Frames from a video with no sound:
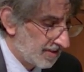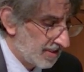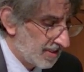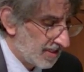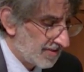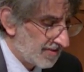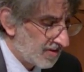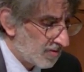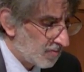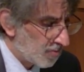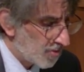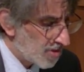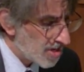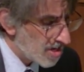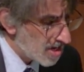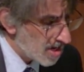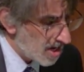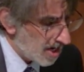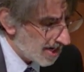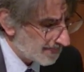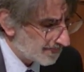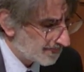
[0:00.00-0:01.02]
They were
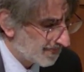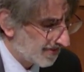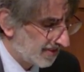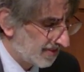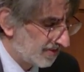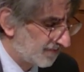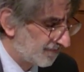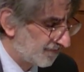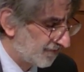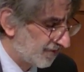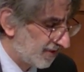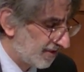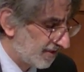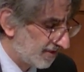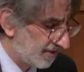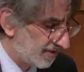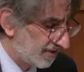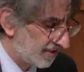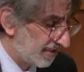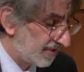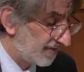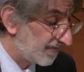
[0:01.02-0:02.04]
not best
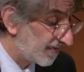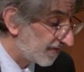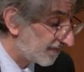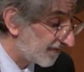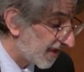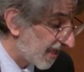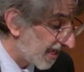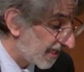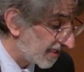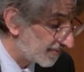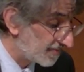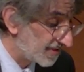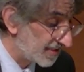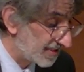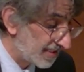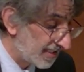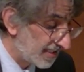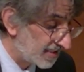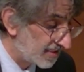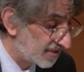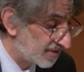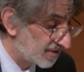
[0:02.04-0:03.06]
friends, even if Adams
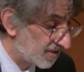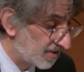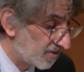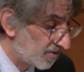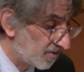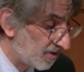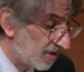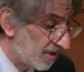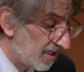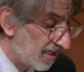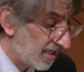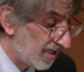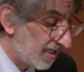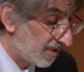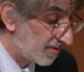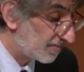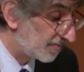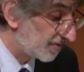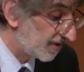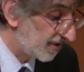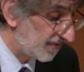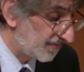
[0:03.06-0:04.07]
said so and
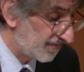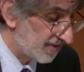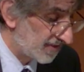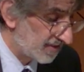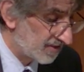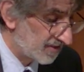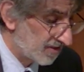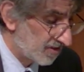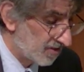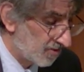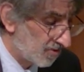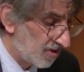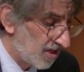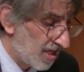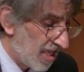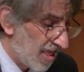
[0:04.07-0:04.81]
believed it so.